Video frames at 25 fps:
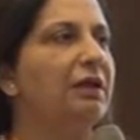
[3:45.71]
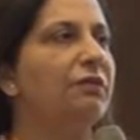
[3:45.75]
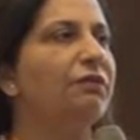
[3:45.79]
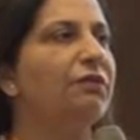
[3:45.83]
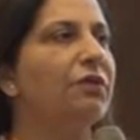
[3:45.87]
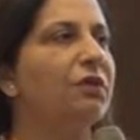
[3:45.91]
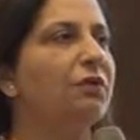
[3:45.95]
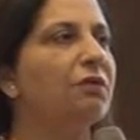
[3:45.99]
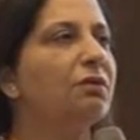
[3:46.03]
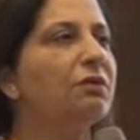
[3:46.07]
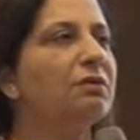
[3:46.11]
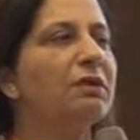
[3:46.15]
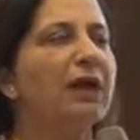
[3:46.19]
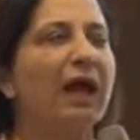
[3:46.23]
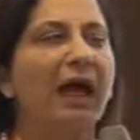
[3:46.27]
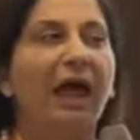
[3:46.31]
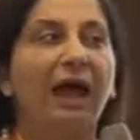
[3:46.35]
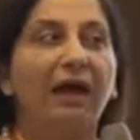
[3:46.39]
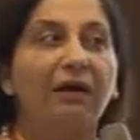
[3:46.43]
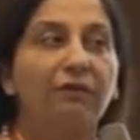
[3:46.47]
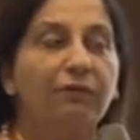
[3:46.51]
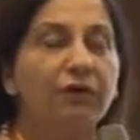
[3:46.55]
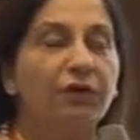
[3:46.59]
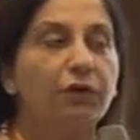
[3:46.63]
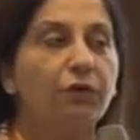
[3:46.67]
if you don't
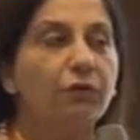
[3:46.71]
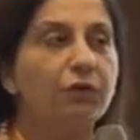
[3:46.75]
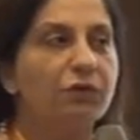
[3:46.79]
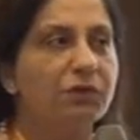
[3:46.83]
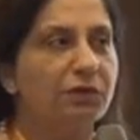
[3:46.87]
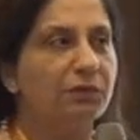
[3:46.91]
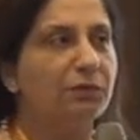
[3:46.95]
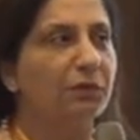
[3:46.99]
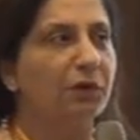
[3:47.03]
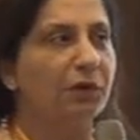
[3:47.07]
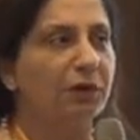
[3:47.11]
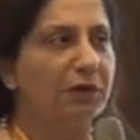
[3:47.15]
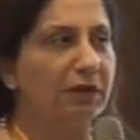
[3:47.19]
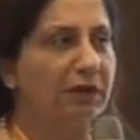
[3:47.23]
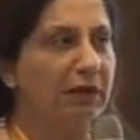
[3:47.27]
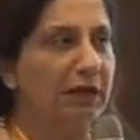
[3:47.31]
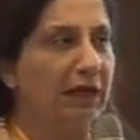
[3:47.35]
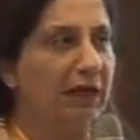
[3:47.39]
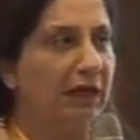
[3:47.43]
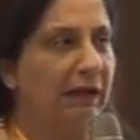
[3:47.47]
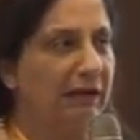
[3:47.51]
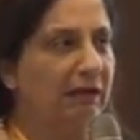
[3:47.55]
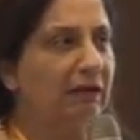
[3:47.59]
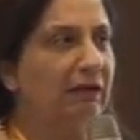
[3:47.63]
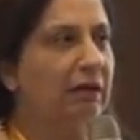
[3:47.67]
have a ROTEM or a
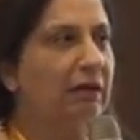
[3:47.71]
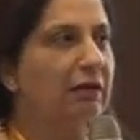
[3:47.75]
TEG?